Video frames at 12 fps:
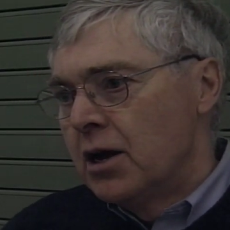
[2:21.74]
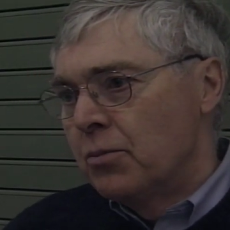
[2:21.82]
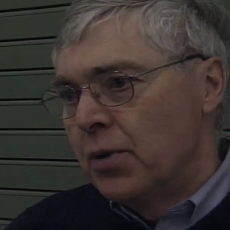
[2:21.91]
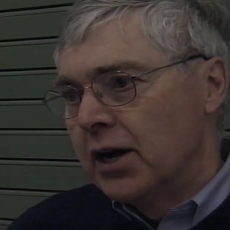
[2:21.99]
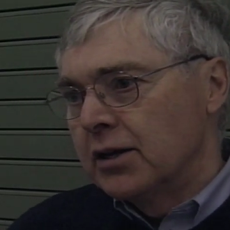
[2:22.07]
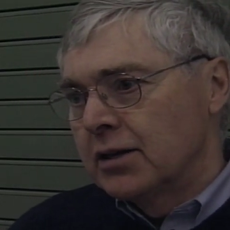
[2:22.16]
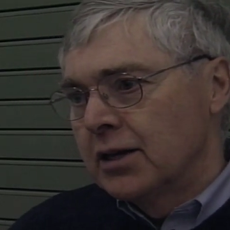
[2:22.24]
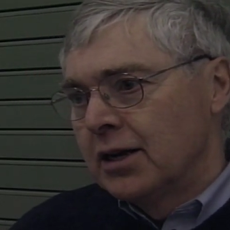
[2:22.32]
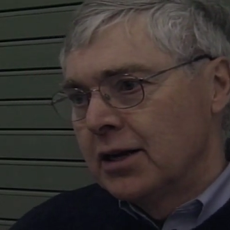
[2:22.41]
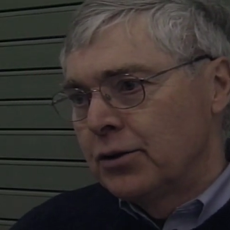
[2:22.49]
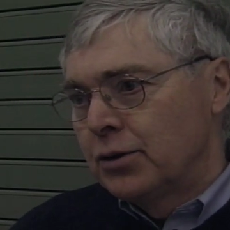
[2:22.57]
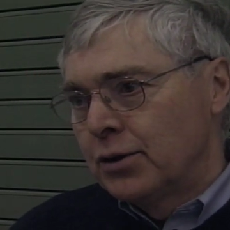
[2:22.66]
but
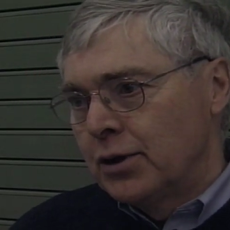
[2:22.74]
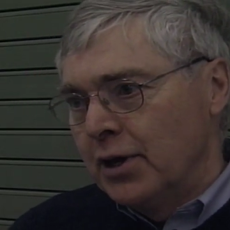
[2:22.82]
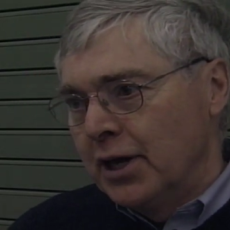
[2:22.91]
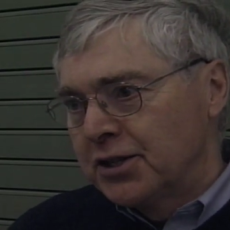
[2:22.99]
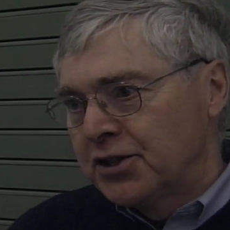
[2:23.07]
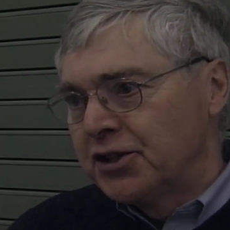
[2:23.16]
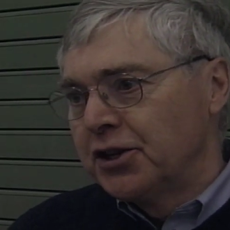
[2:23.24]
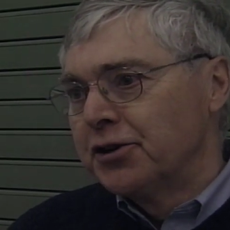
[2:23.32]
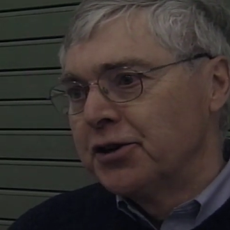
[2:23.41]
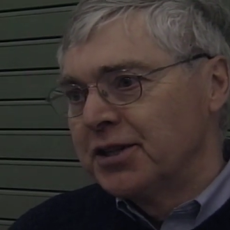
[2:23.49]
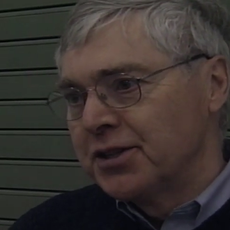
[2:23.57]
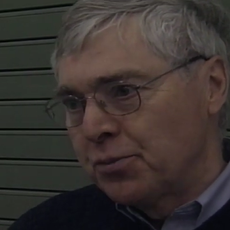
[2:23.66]
it still is a